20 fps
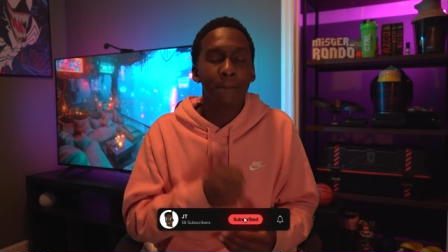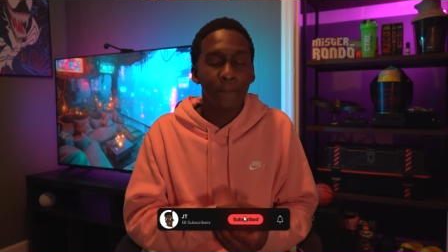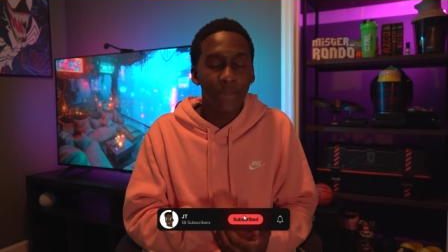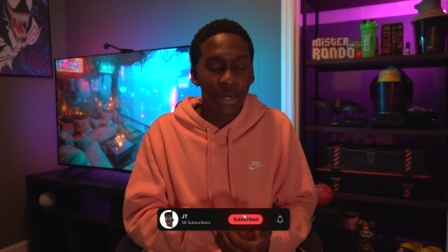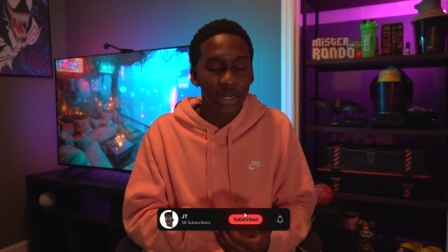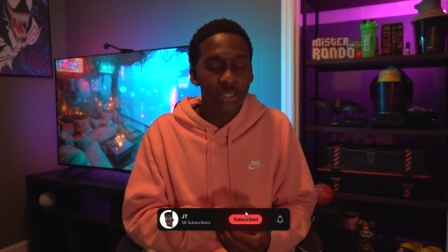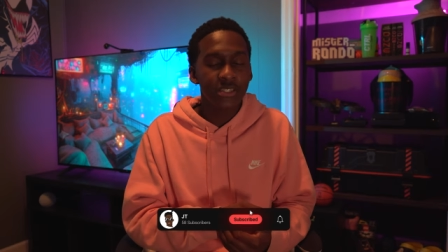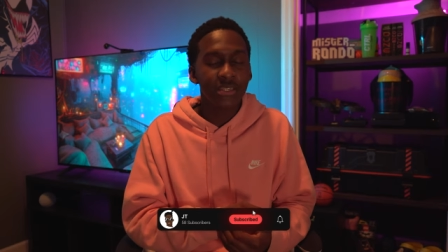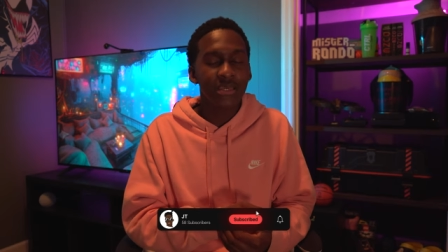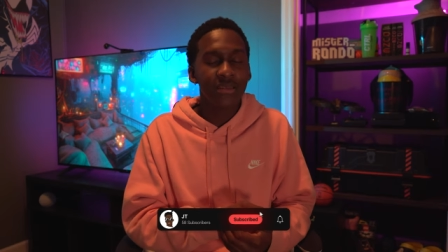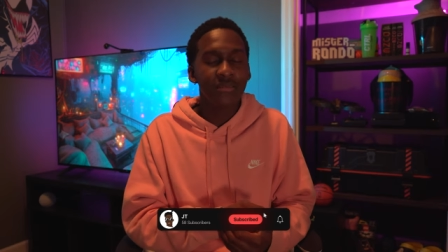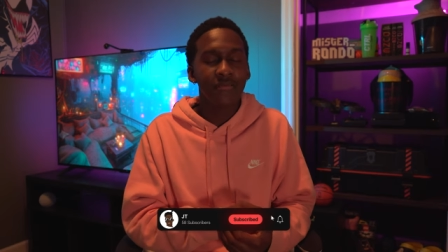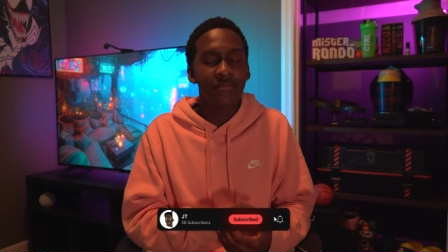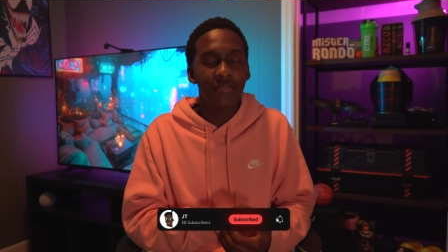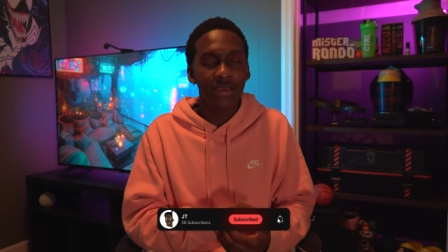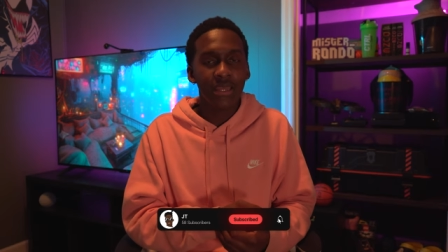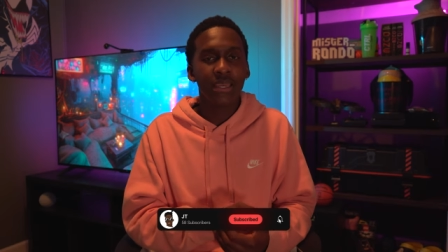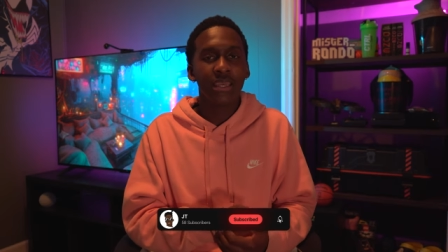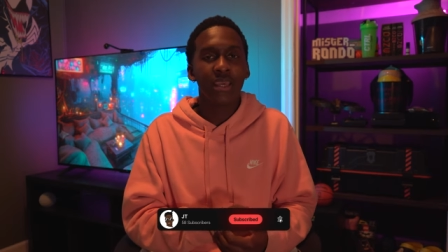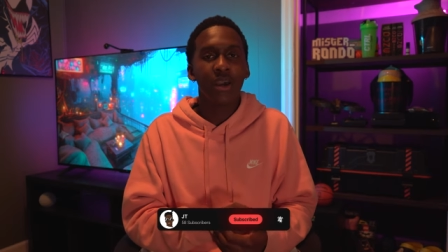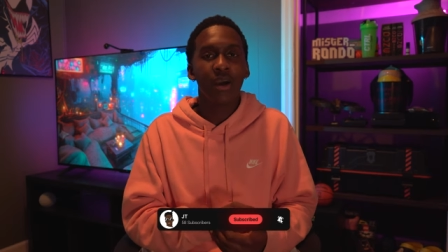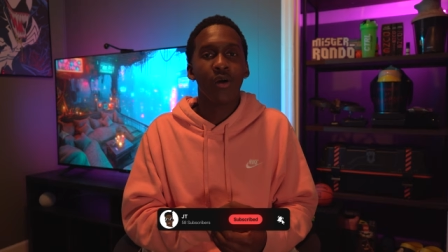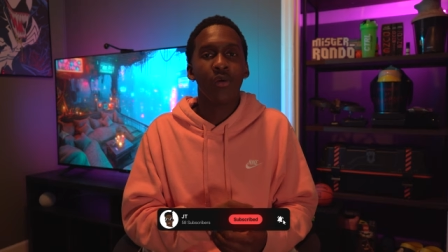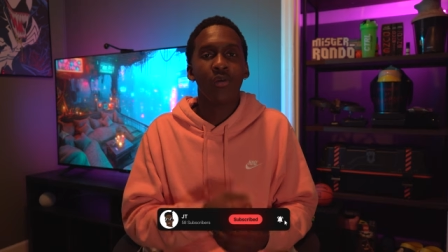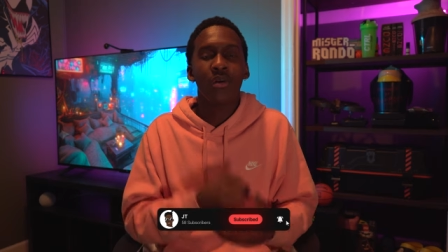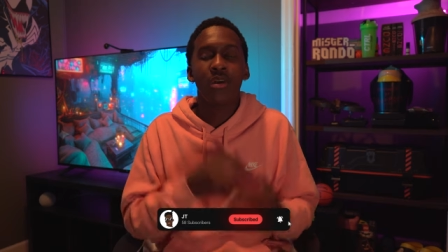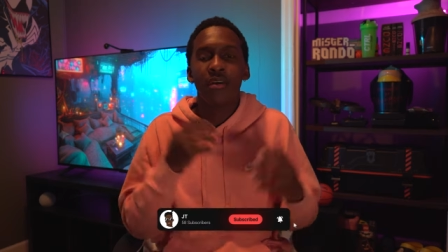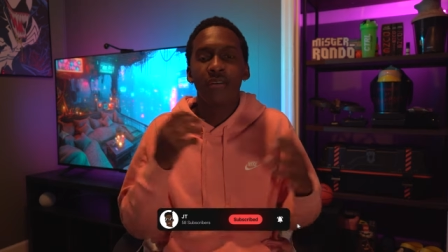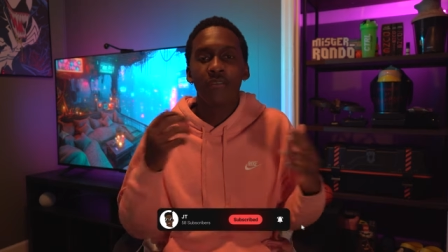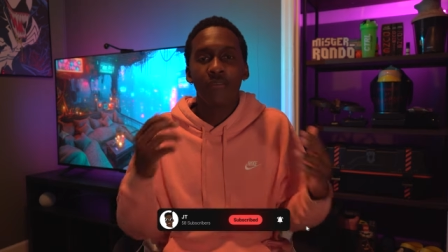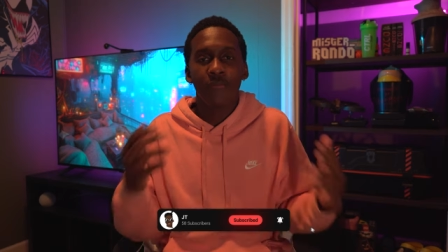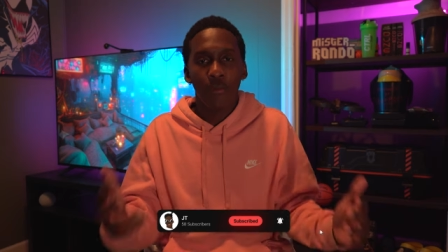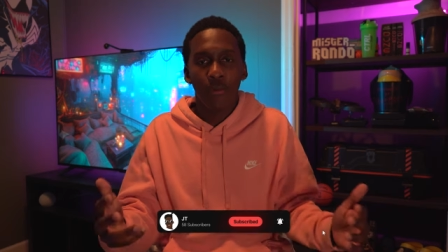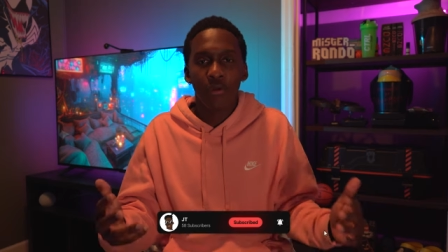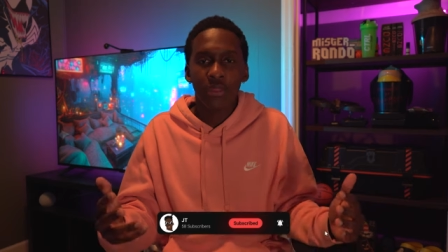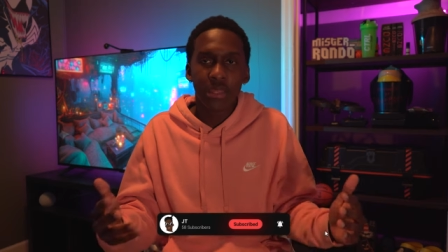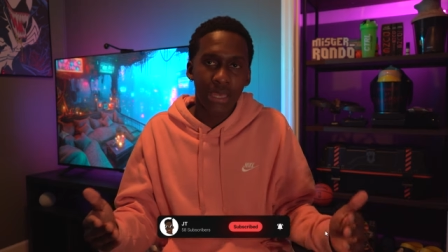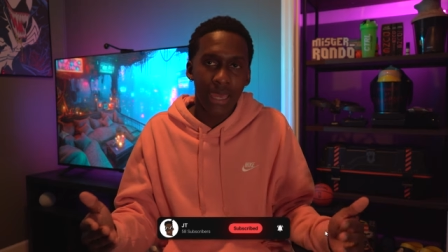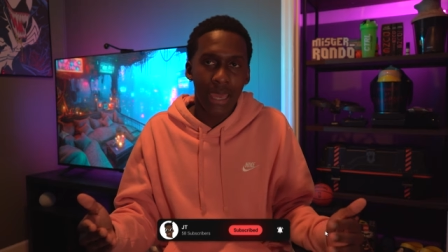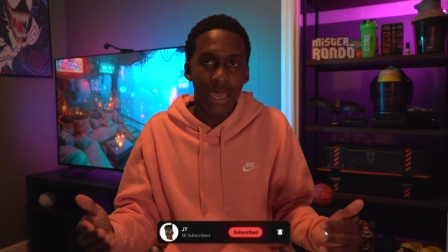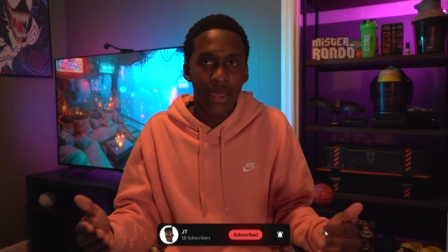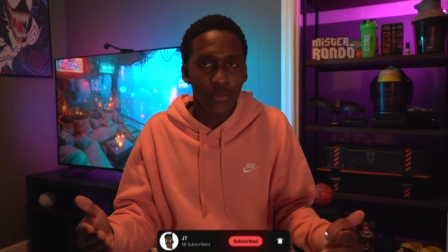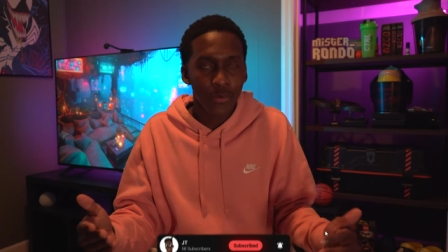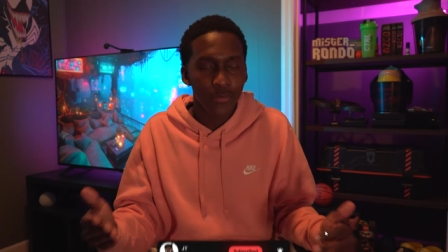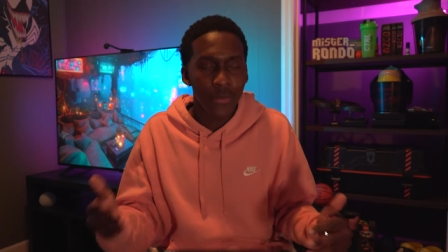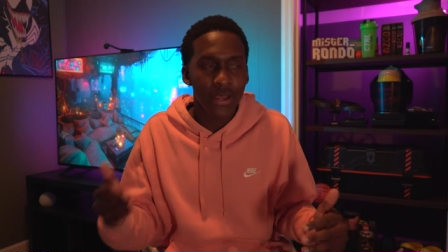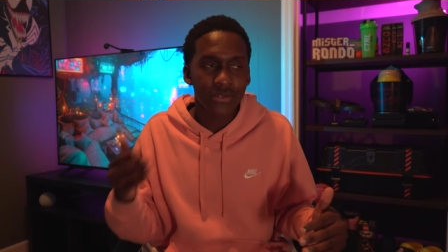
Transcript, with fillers: budget video for the game room.